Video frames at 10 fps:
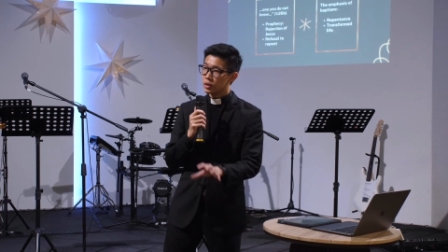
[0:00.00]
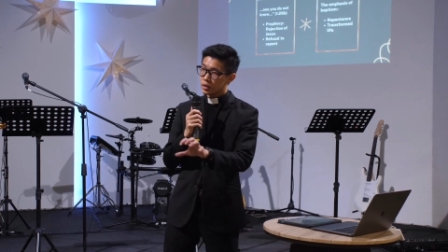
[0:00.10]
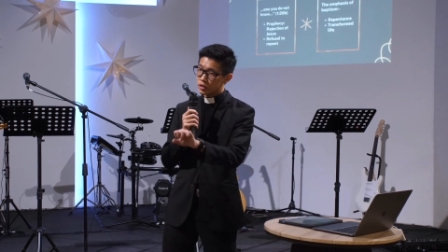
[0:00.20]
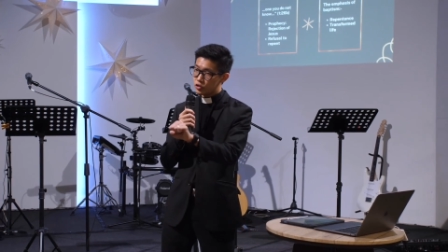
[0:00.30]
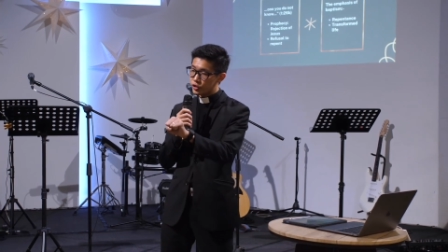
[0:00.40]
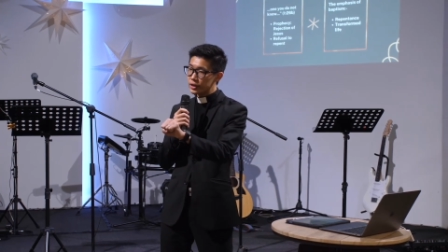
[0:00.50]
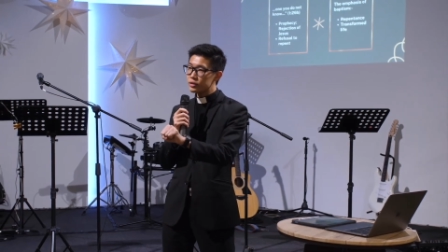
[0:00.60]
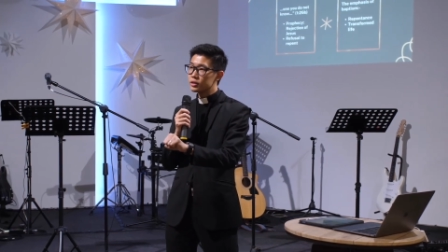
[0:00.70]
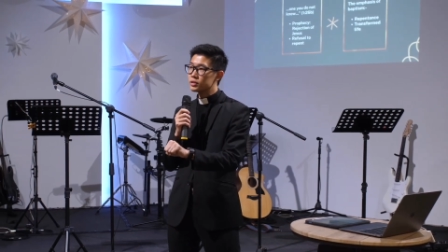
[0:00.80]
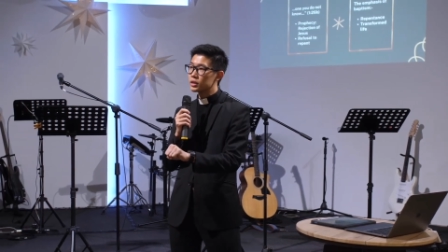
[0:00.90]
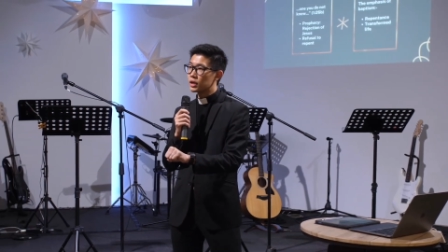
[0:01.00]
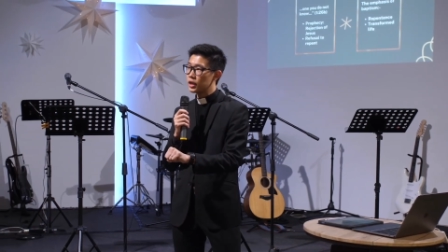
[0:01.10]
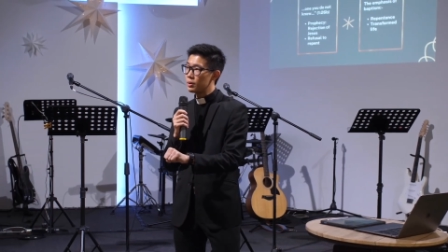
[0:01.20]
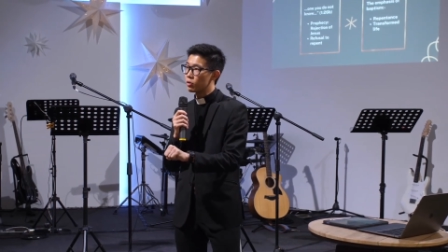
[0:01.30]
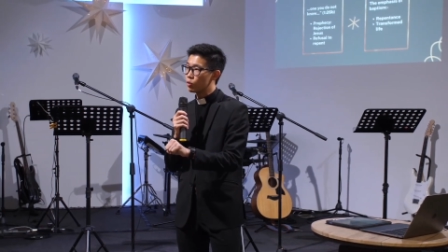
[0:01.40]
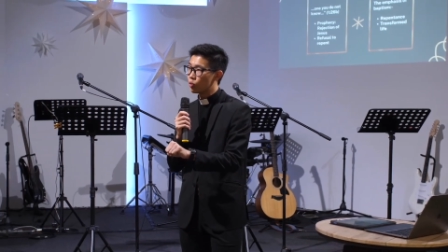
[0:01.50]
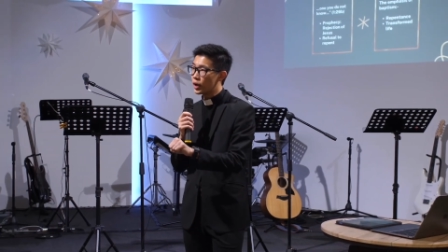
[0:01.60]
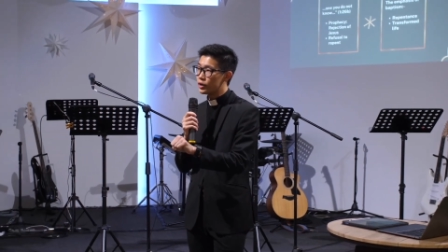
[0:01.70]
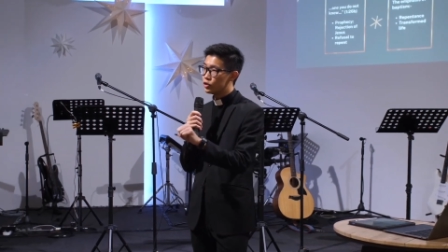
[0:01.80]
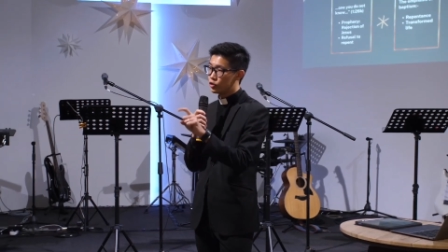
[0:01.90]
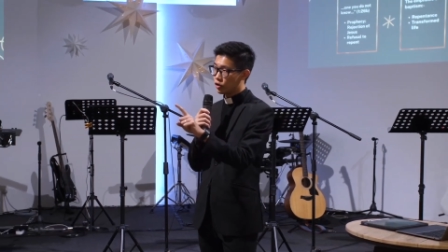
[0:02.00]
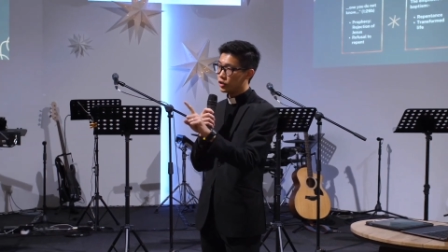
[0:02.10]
strengthens the claim on why John